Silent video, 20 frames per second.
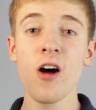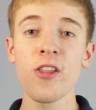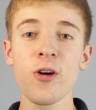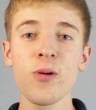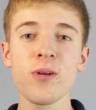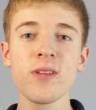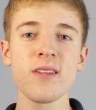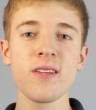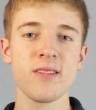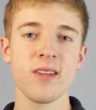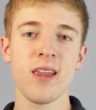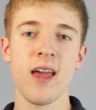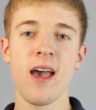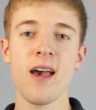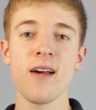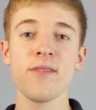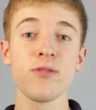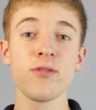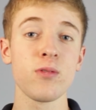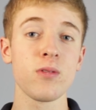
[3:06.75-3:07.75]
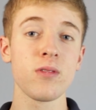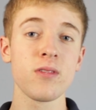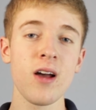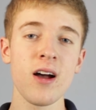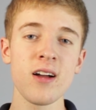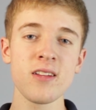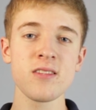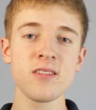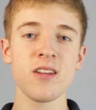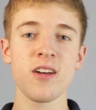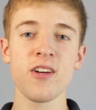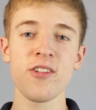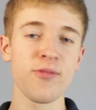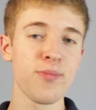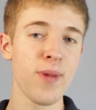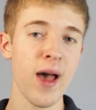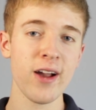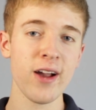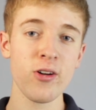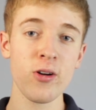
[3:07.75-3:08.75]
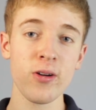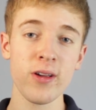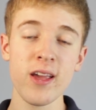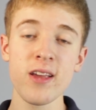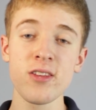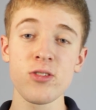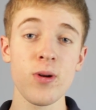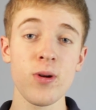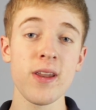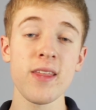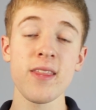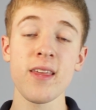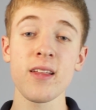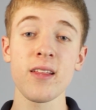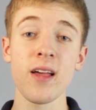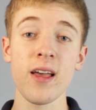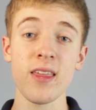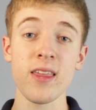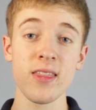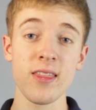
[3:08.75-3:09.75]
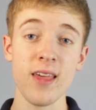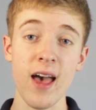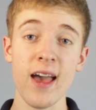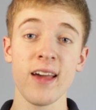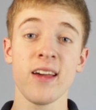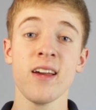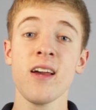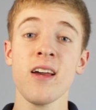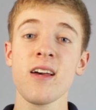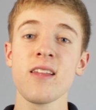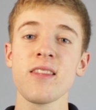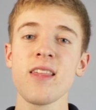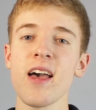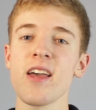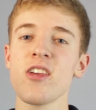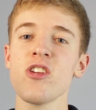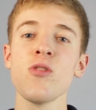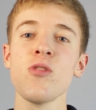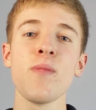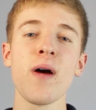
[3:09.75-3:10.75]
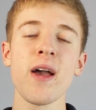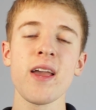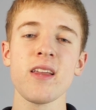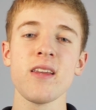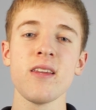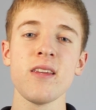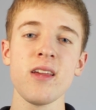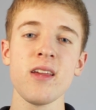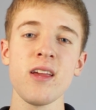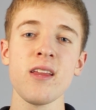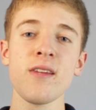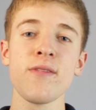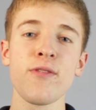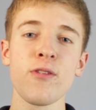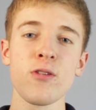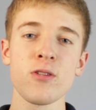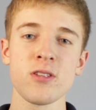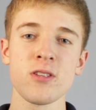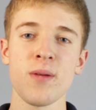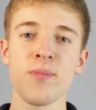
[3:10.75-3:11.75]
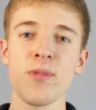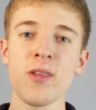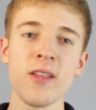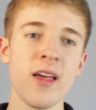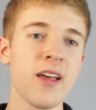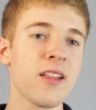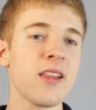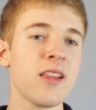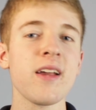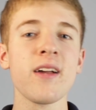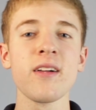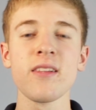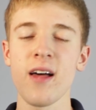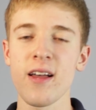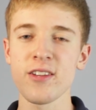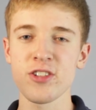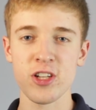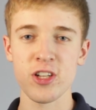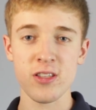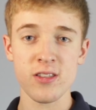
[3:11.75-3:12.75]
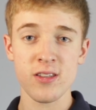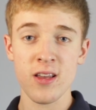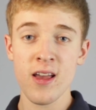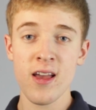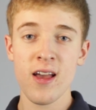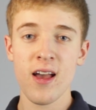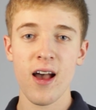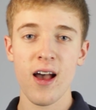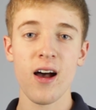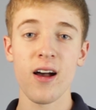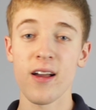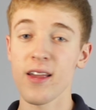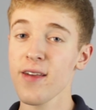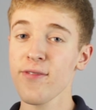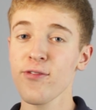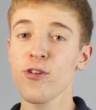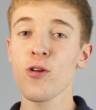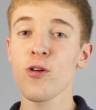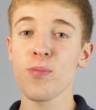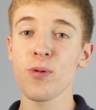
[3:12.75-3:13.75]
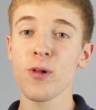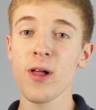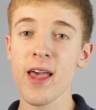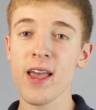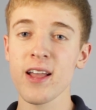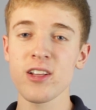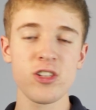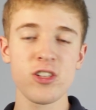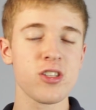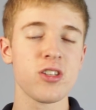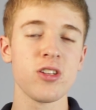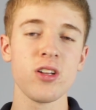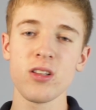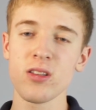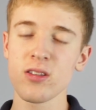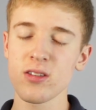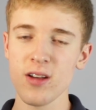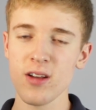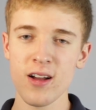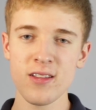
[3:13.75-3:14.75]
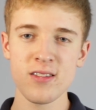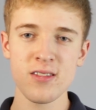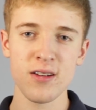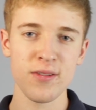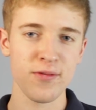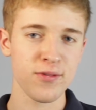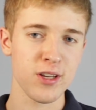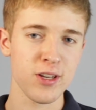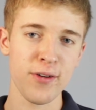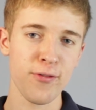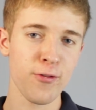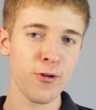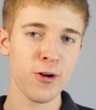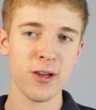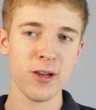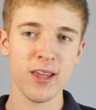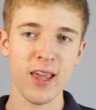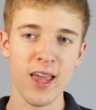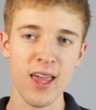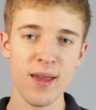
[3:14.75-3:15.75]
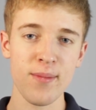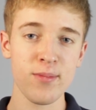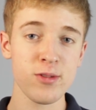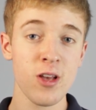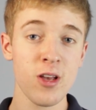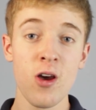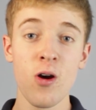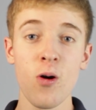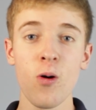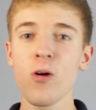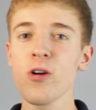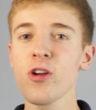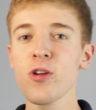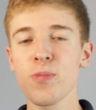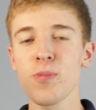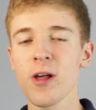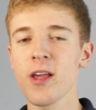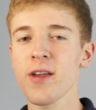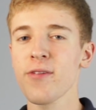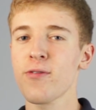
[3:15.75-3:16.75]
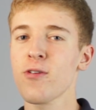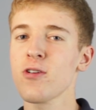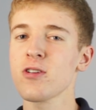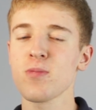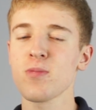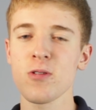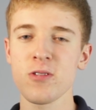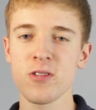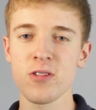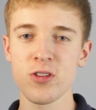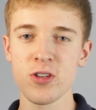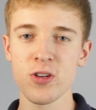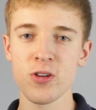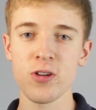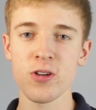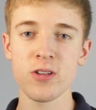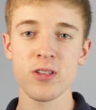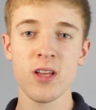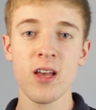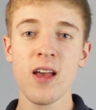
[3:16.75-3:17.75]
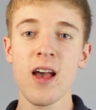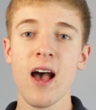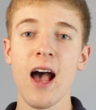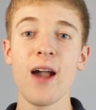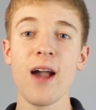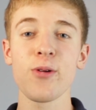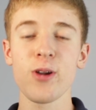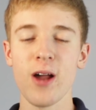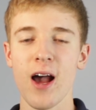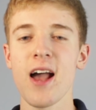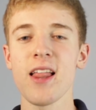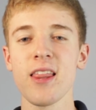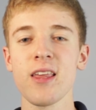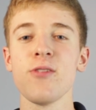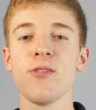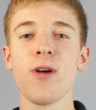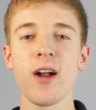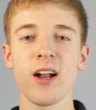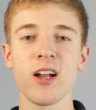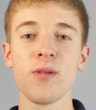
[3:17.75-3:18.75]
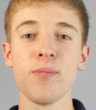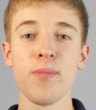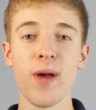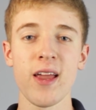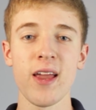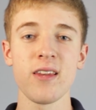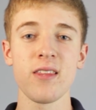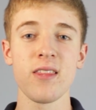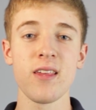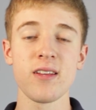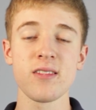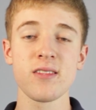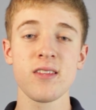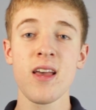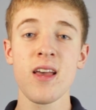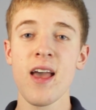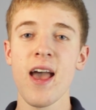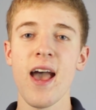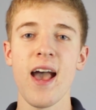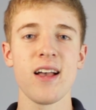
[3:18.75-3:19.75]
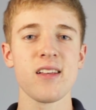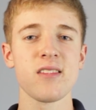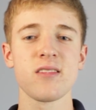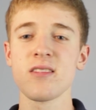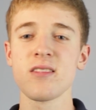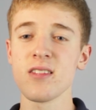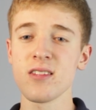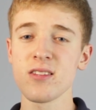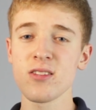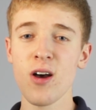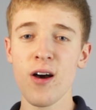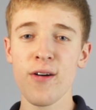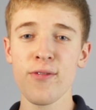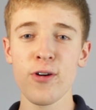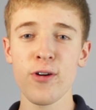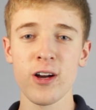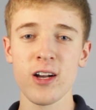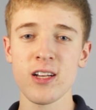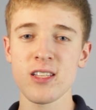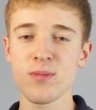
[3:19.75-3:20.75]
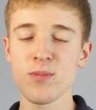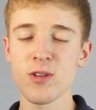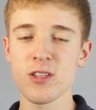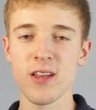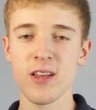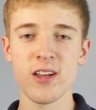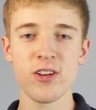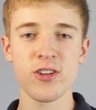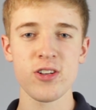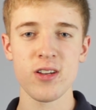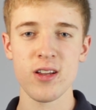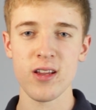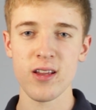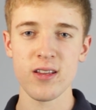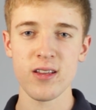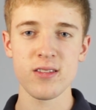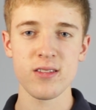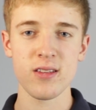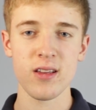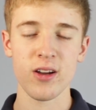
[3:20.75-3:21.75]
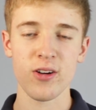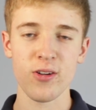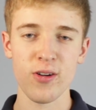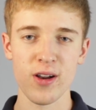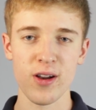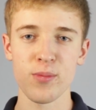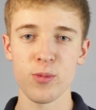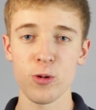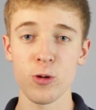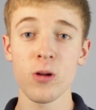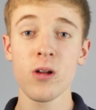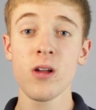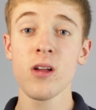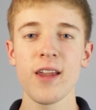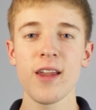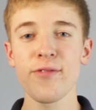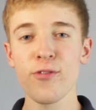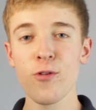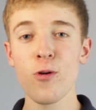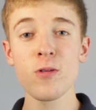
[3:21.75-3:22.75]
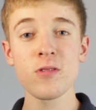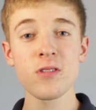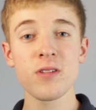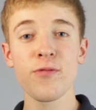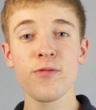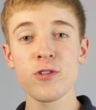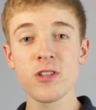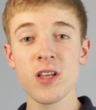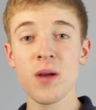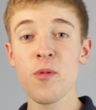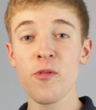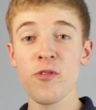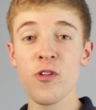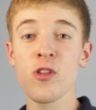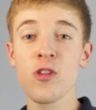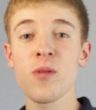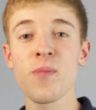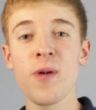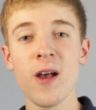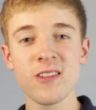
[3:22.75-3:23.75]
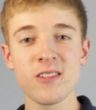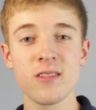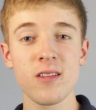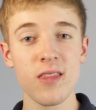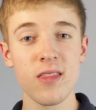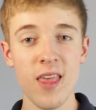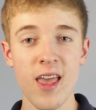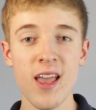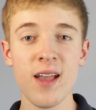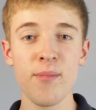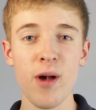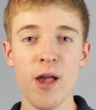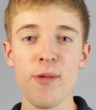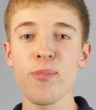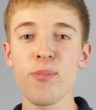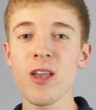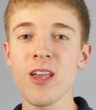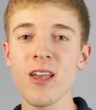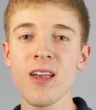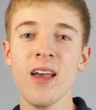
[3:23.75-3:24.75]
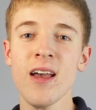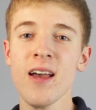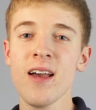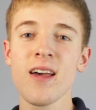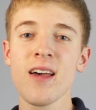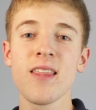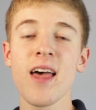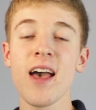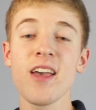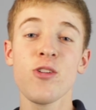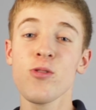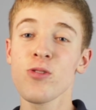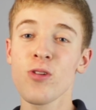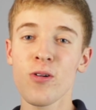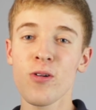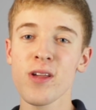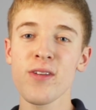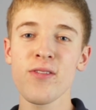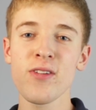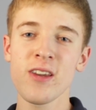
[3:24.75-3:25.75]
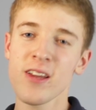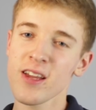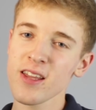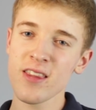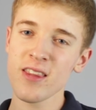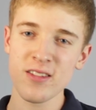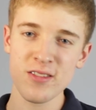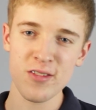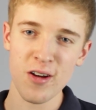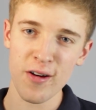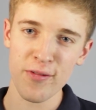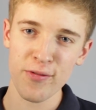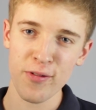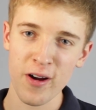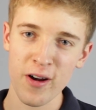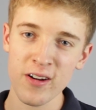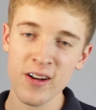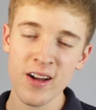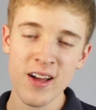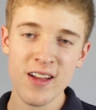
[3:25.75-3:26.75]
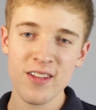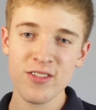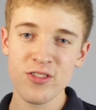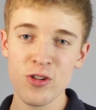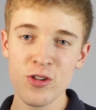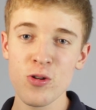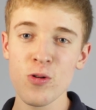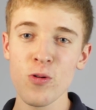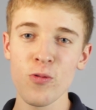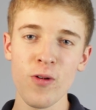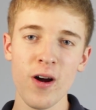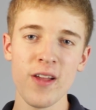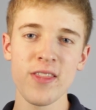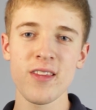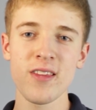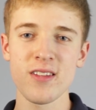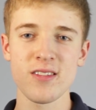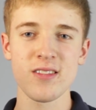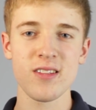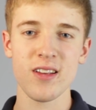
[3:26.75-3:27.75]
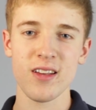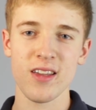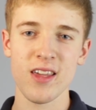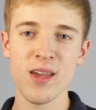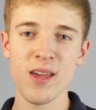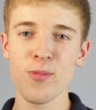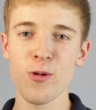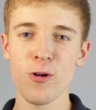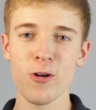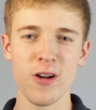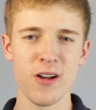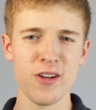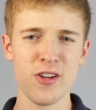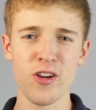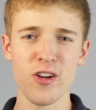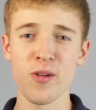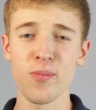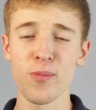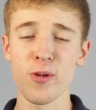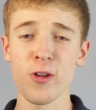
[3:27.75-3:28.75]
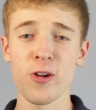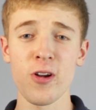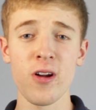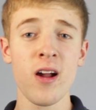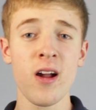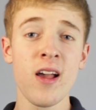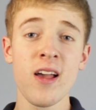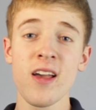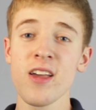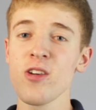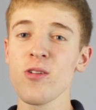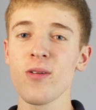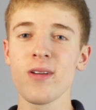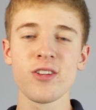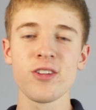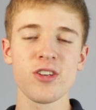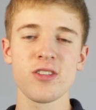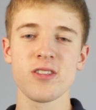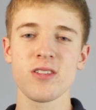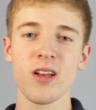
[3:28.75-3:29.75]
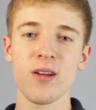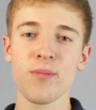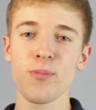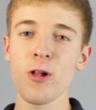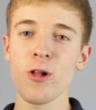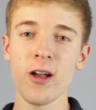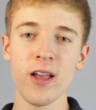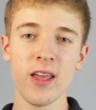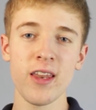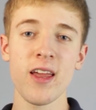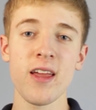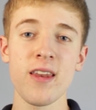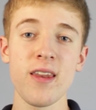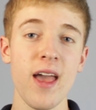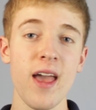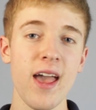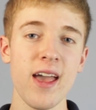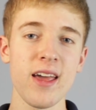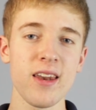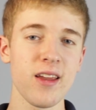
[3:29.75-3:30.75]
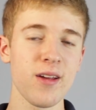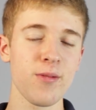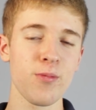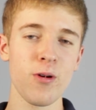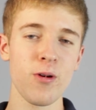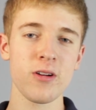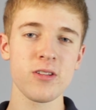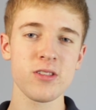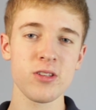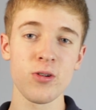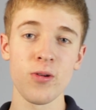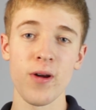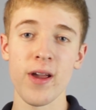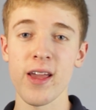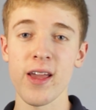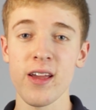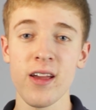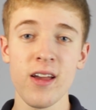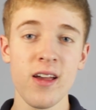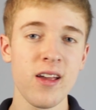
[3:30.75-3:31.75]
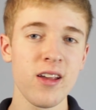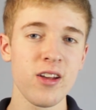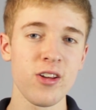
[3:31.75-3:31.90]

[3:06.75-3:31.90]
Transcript: Although it doesn't have tons of macro keys or anything like that that you might need for something like League of Legends, if you're playing just tons of different games or you play first-person shooters, I would highly recommend this, as the software customization is incredible. And of course, for some of you, the best thing might be that you don't even need the software to run this keyboard on your computer. You can just plug it in and it works great.